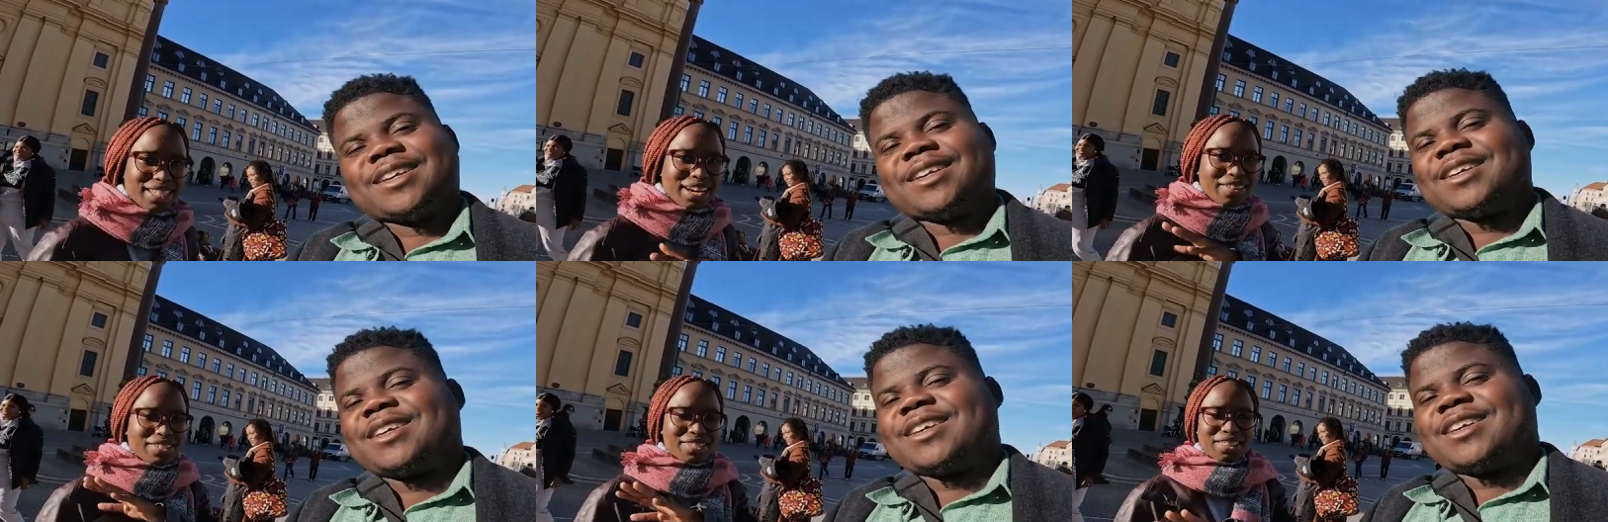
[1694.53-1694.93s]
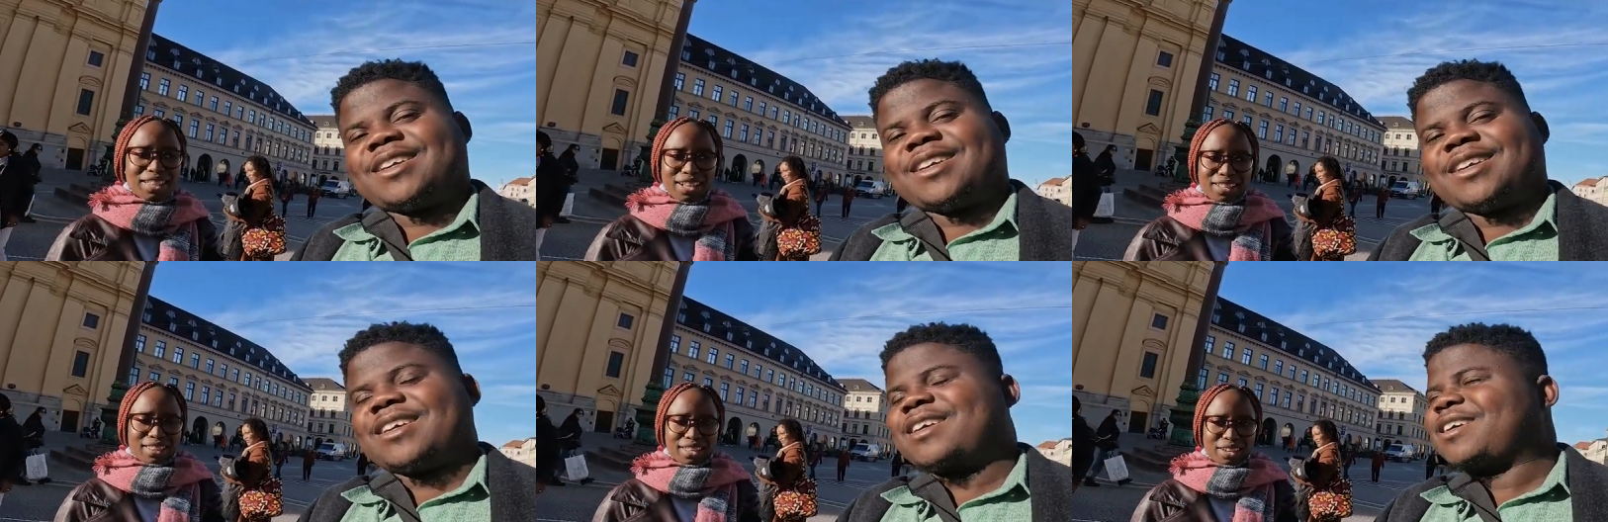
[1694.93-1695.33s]
Speaker 1: there is
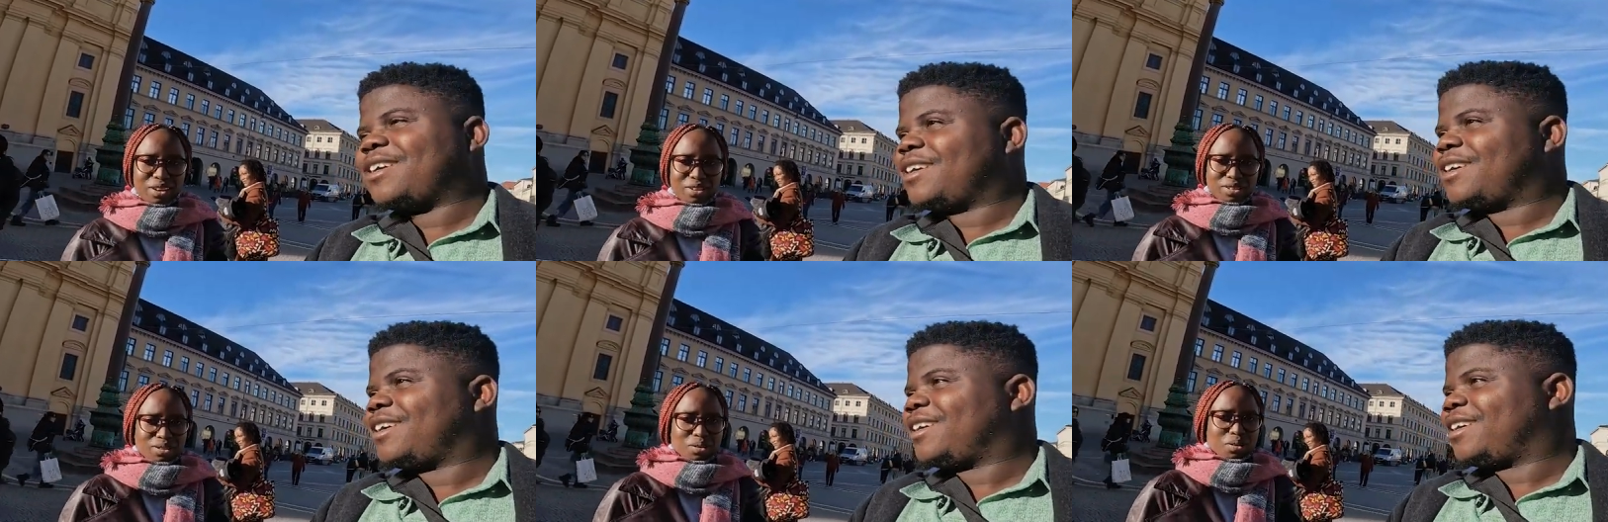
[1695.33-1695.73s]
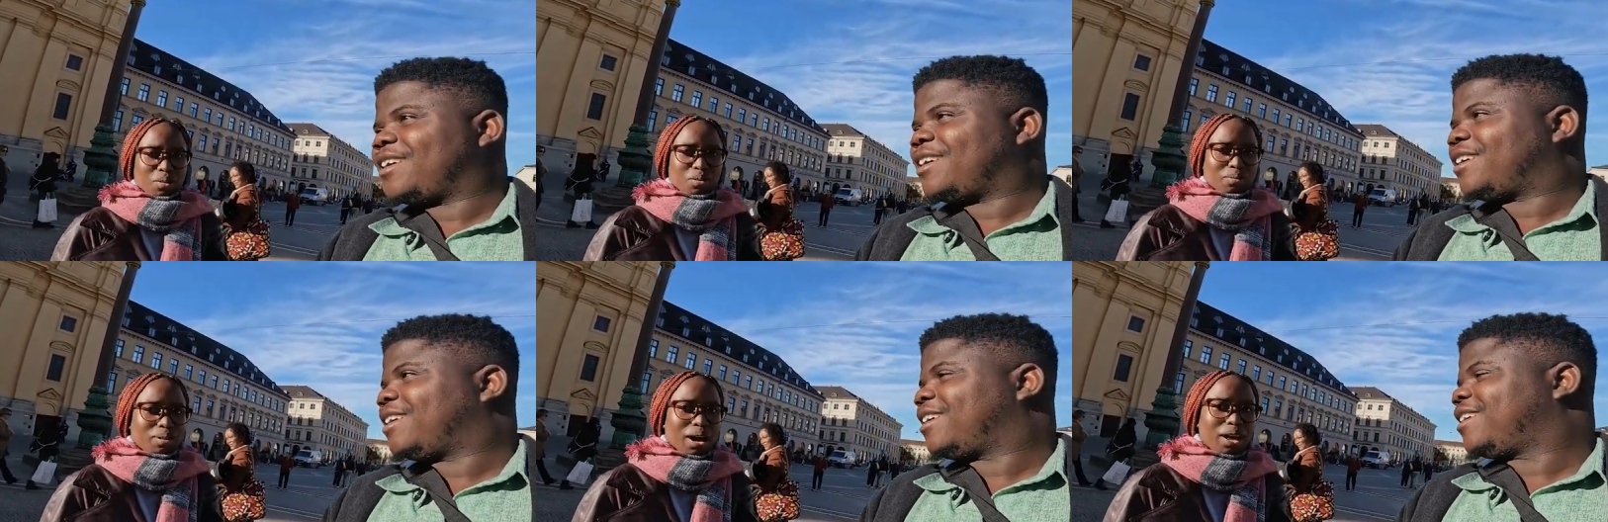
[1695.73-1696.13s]
nothing.
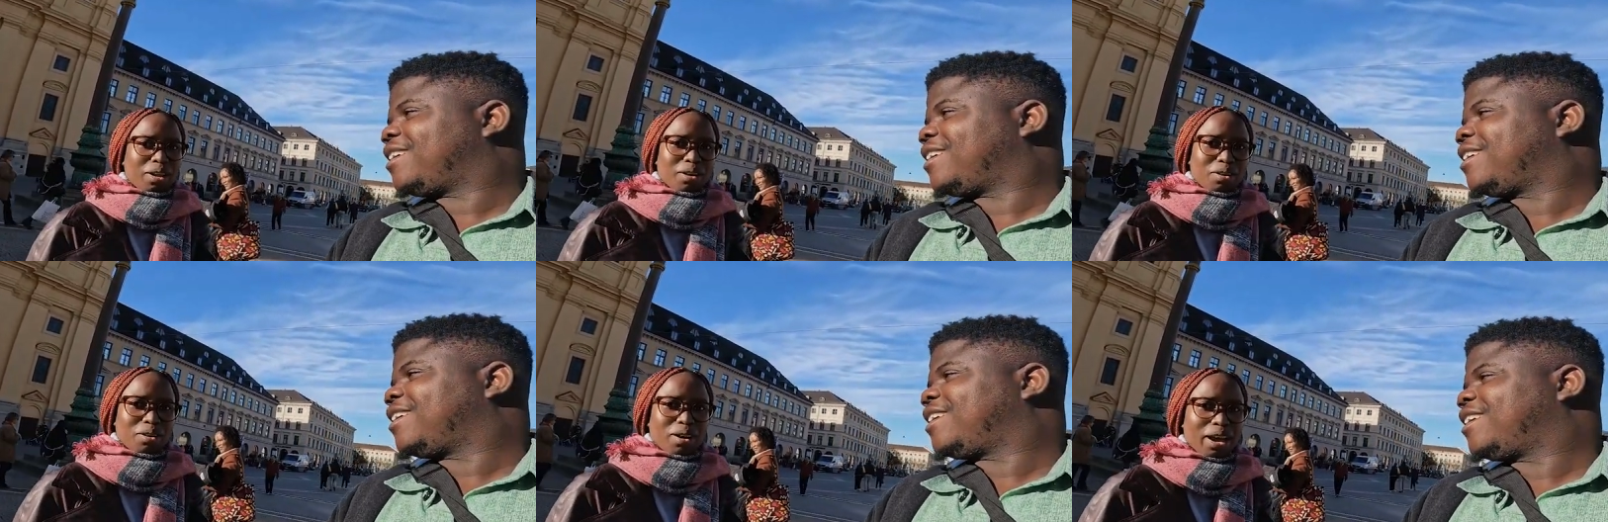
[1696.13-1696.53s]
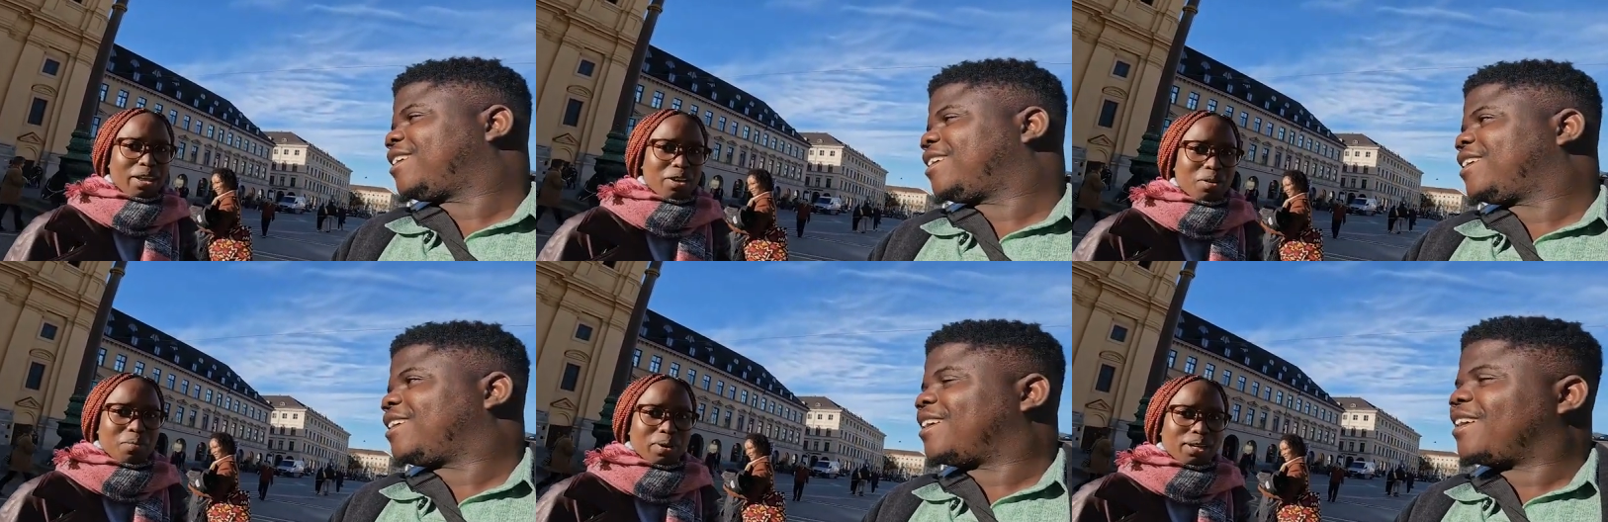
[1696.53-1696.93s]
So I don't know.
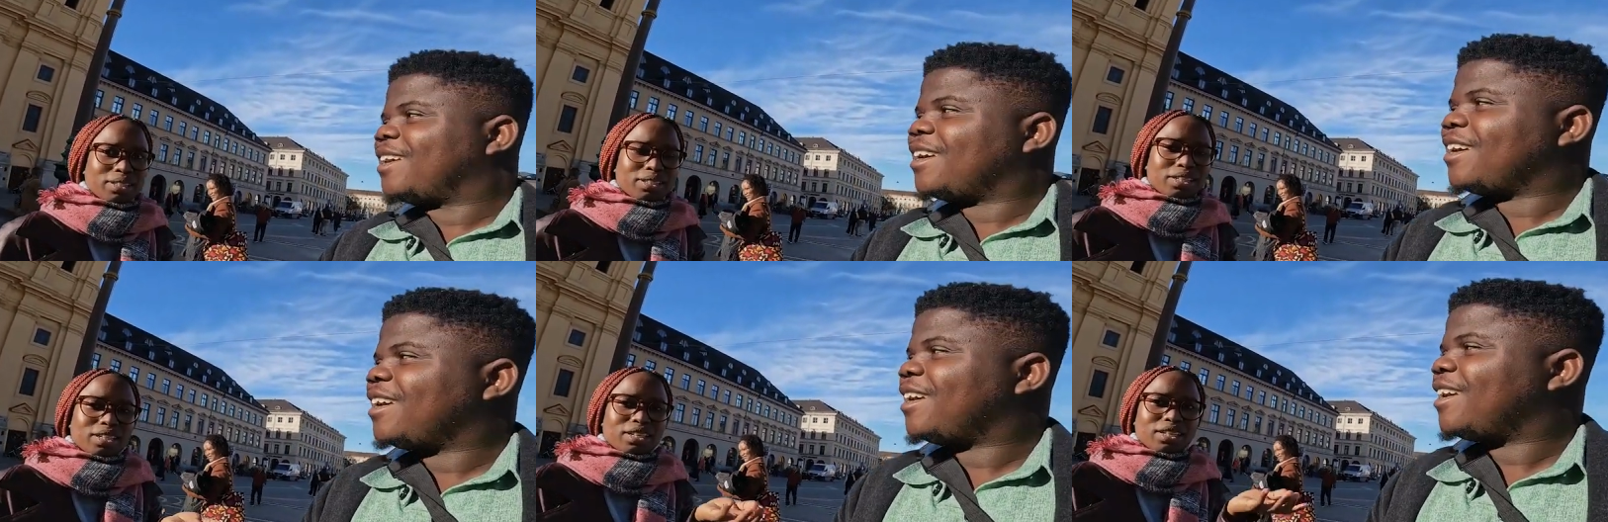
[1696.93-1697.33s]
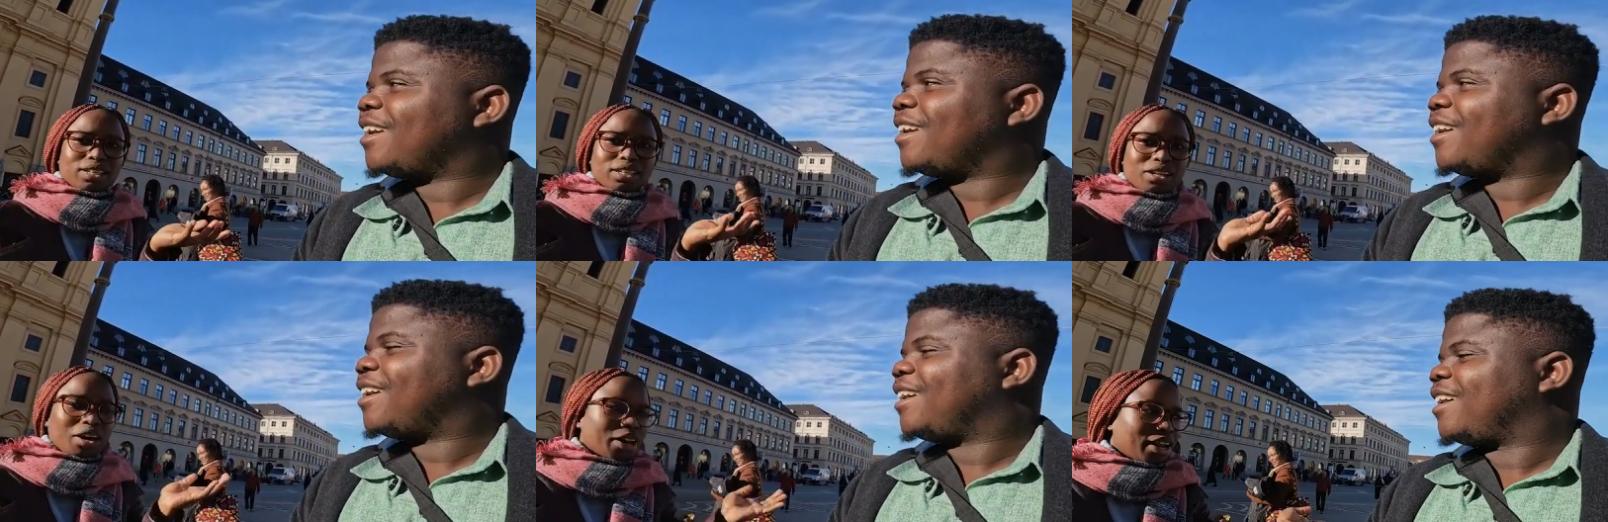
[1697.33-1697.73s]
I don't want
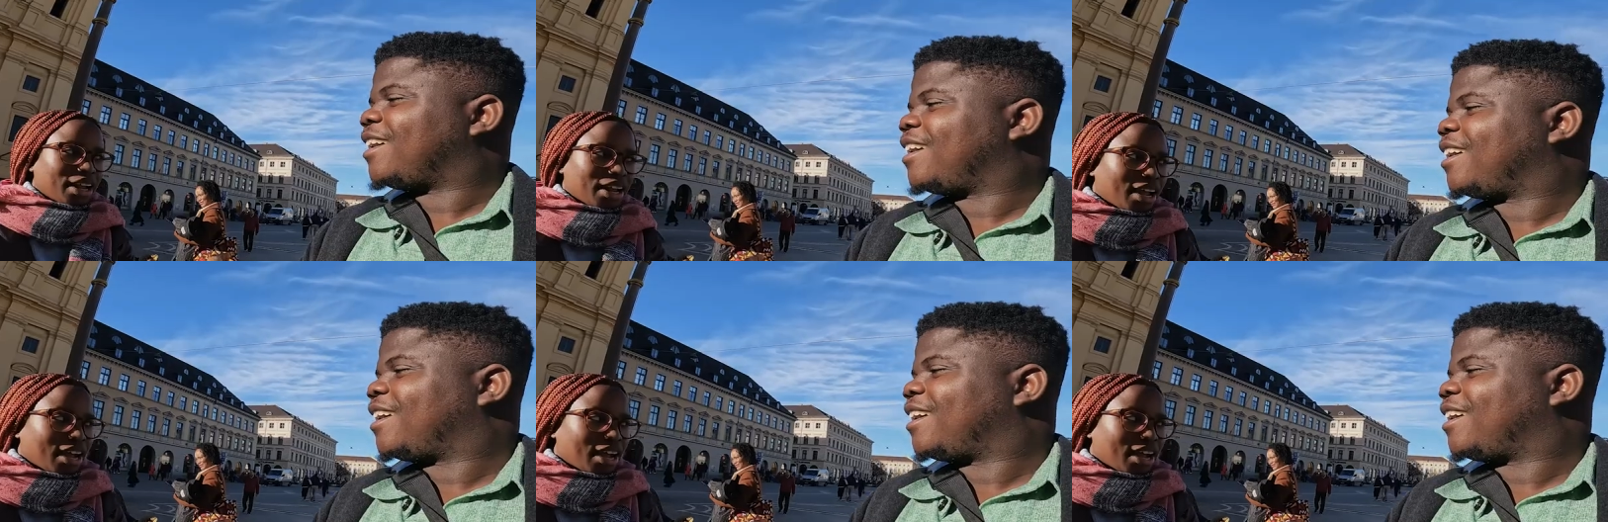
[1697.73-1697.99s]
the other